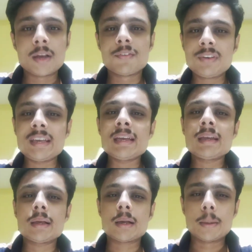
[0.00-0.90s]

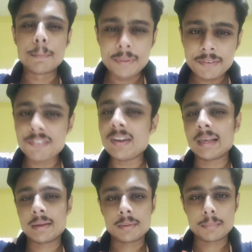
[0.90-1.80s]
We
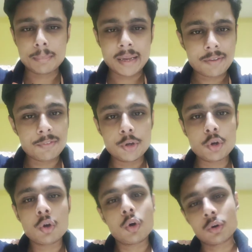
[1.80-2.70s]
briefly make a
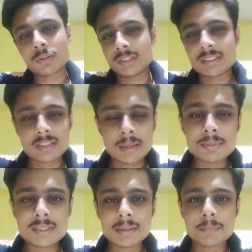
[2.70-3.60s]
video on these
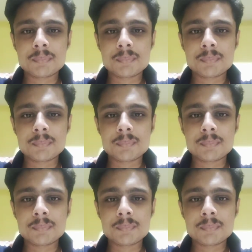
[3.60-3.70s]
terms.